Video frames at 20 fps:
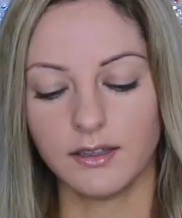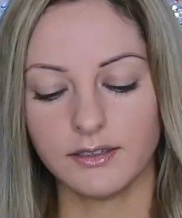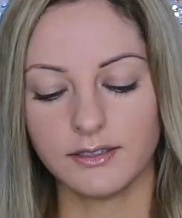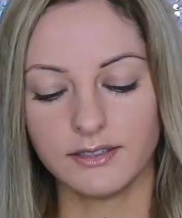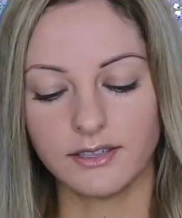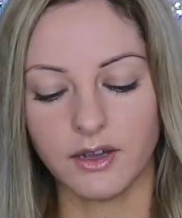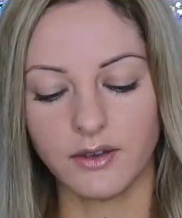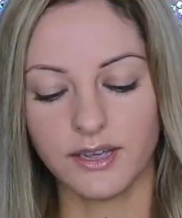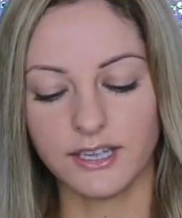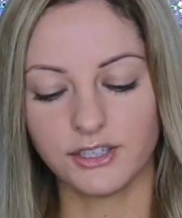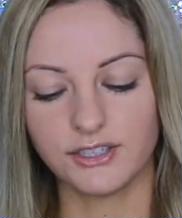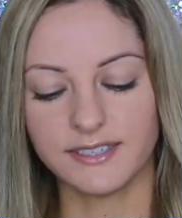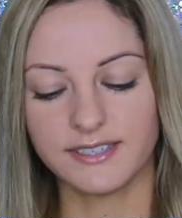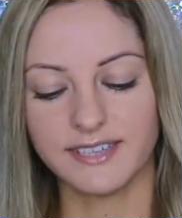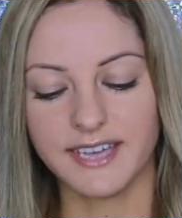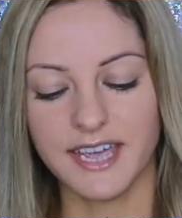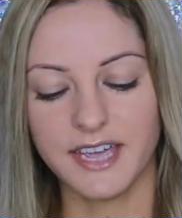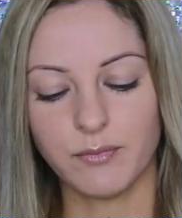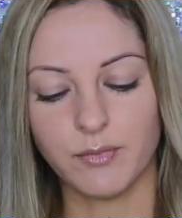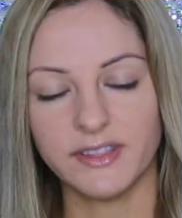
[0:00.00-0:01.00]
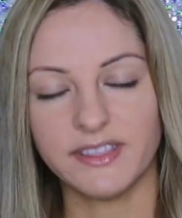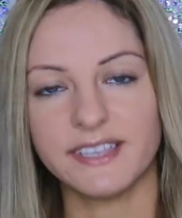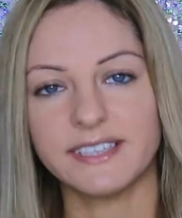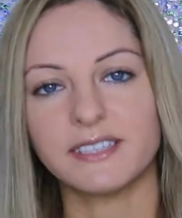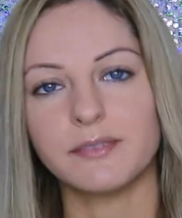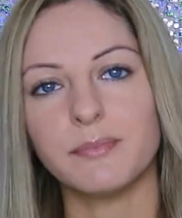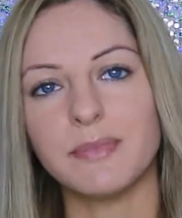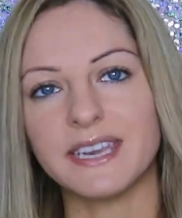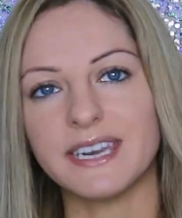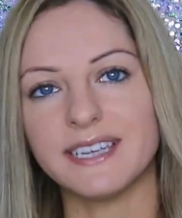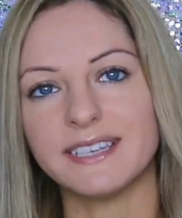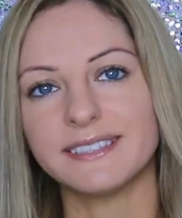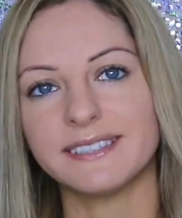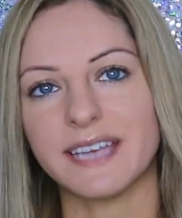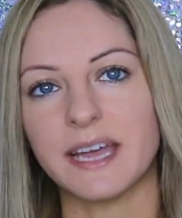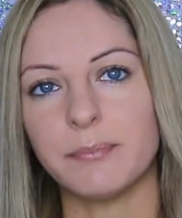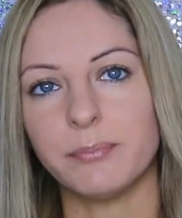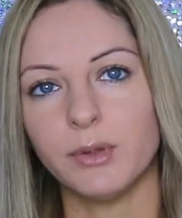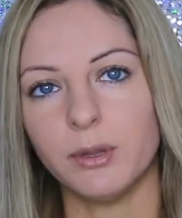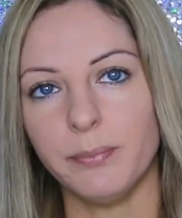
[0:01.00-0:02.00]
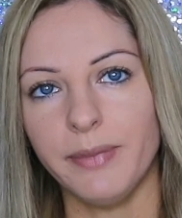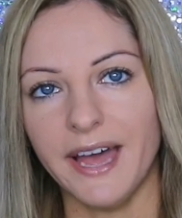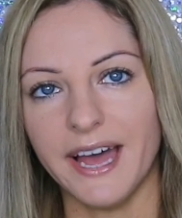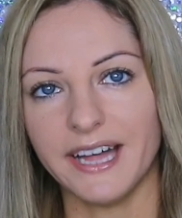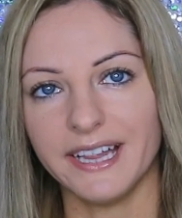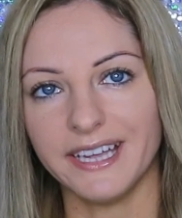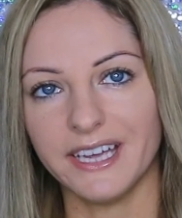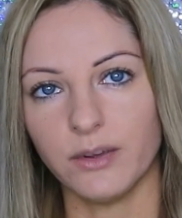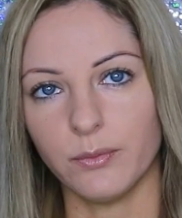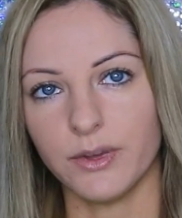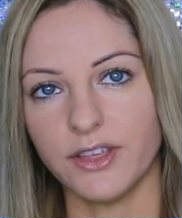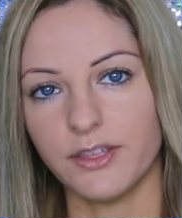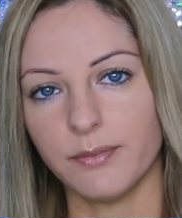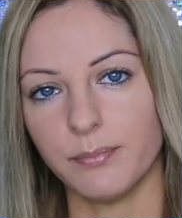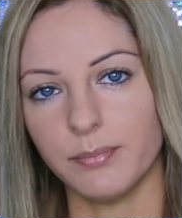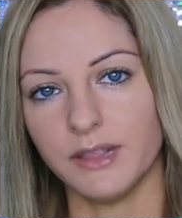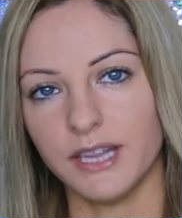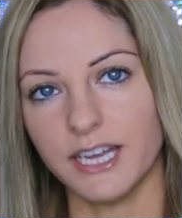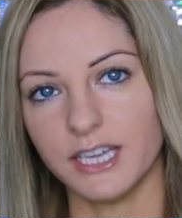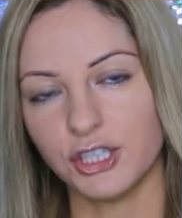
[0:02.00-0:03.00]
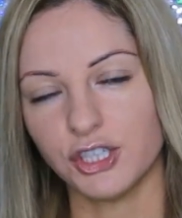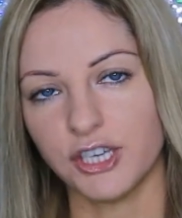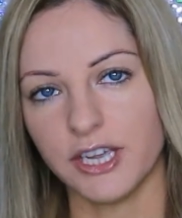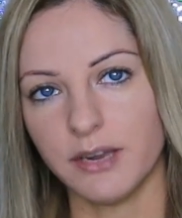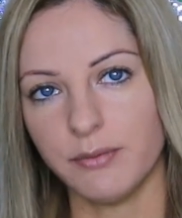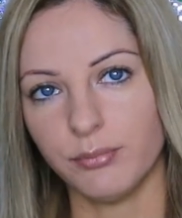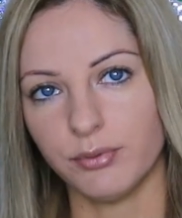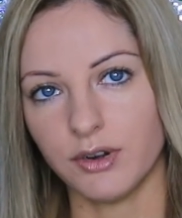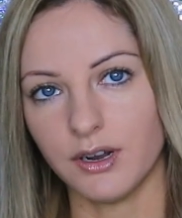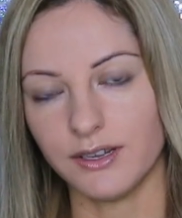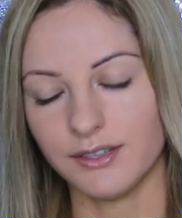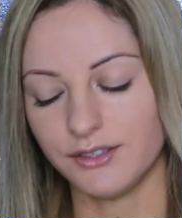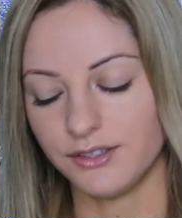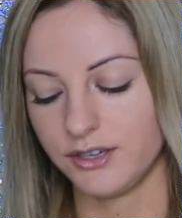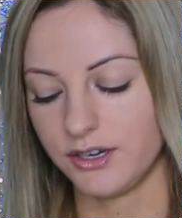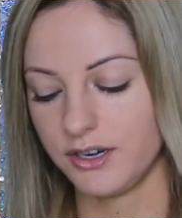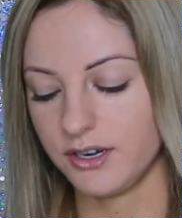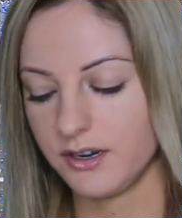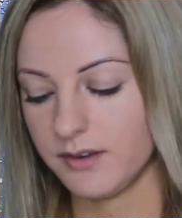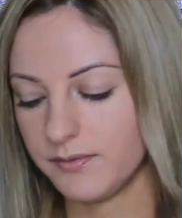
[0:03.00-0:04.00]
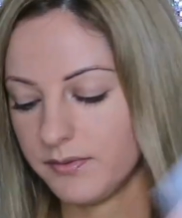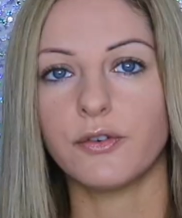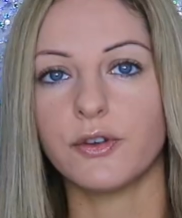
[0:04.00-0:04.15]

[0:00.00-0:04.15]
So it just came with this mini sample palette with blush and bronzer.